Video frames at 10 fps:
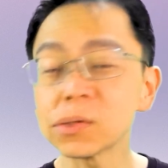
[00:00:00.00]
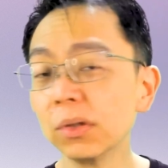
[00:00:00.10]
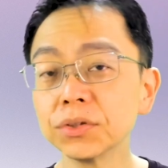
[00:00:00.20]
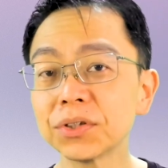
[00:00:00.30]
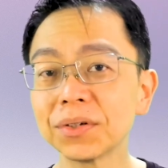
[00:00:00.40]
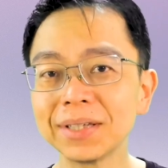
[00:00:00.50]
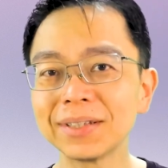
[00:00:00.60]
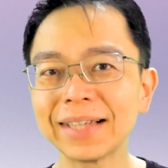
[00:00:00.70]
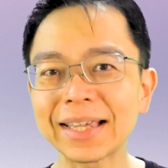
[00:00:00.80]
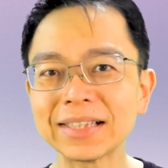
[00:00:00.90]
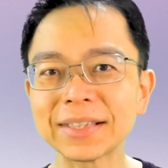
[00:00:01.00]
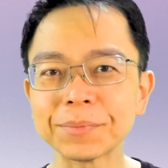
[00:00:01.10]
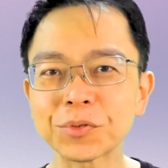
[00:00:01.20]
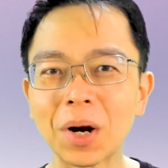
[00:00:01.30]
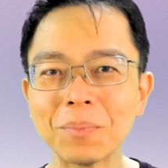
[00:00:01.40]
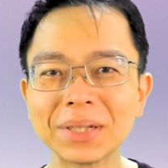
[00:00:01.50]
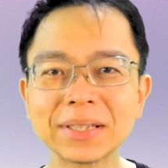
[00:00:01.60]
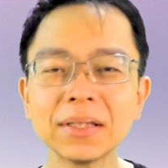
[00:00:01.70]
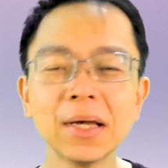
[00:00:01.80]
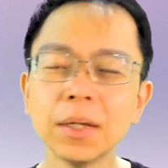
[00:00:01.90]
also hit the like and subscribe button,